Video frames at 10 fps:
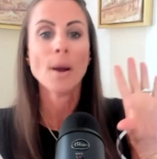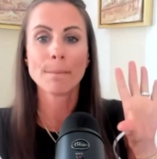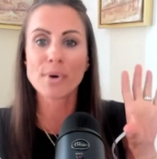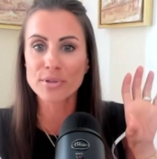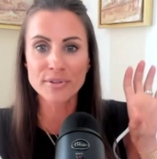
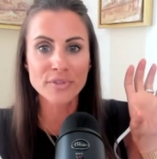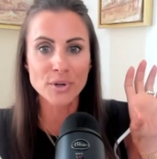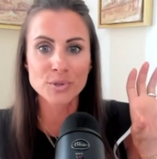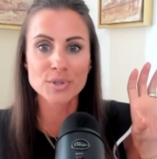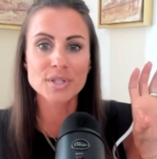Both of
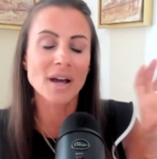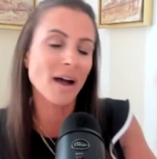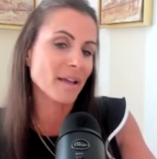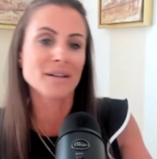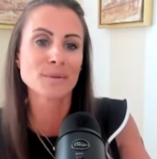those
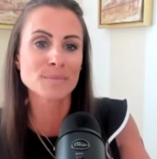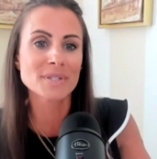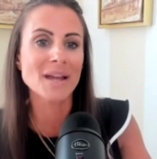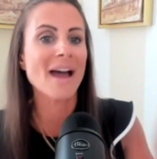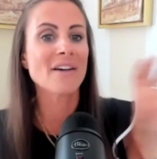
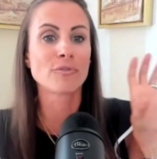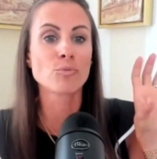items have